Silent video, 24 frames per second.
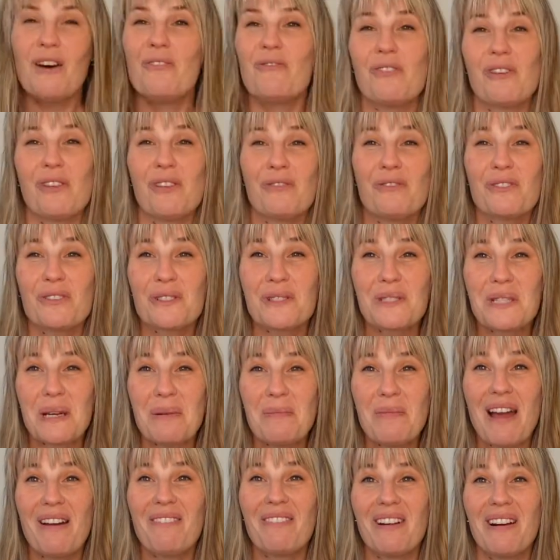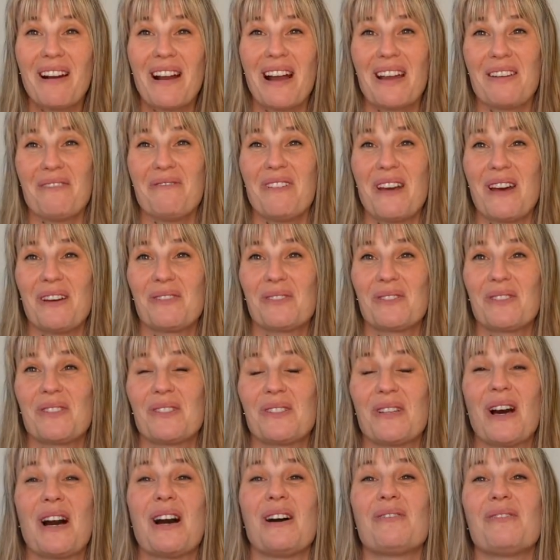For the first time ever, I found
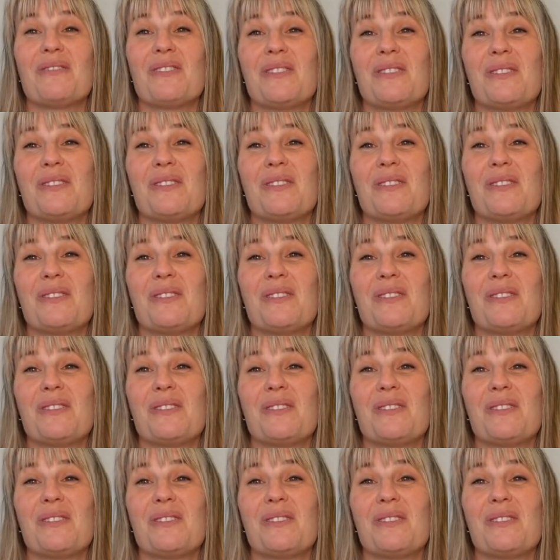soft